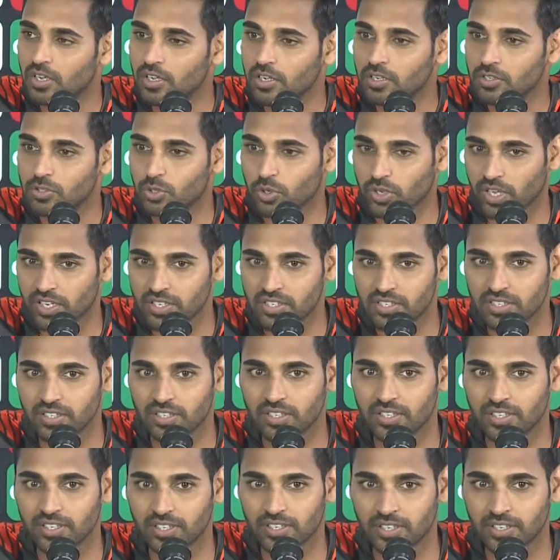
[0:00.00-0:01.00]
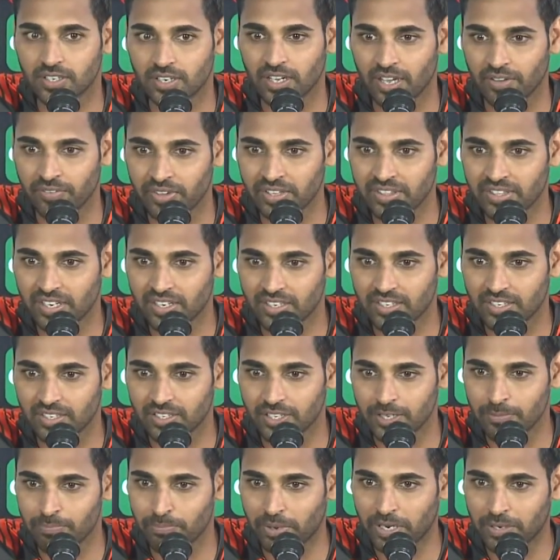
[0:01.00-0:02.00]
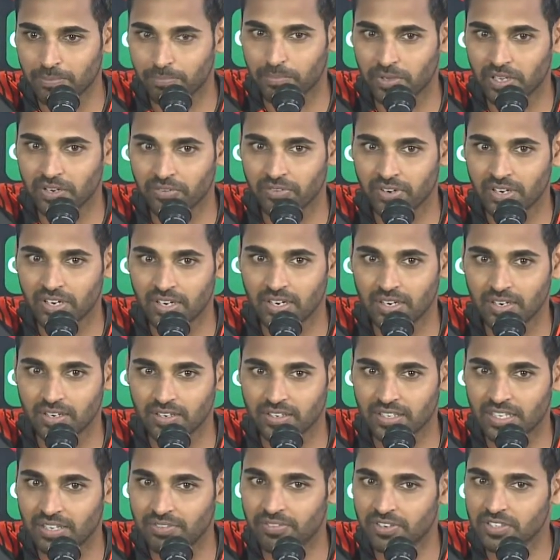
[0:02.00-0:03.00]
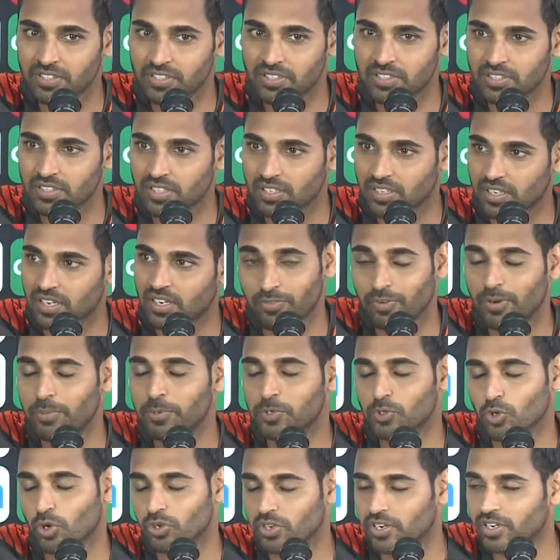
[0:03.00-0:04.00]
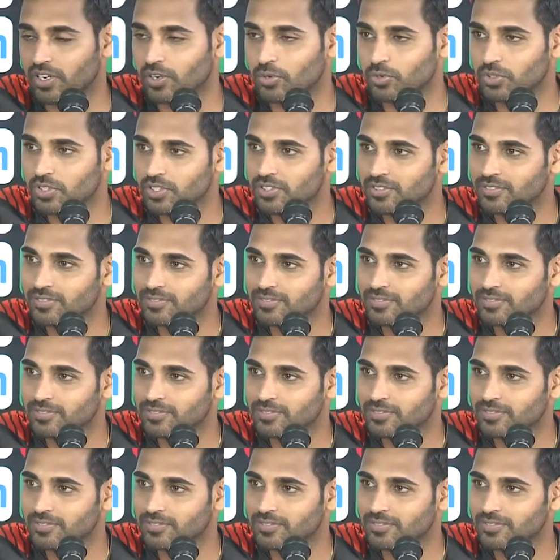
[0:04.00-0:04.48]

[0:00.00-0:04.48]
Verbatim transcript: So yes, having that impact player will give us will be sorted out.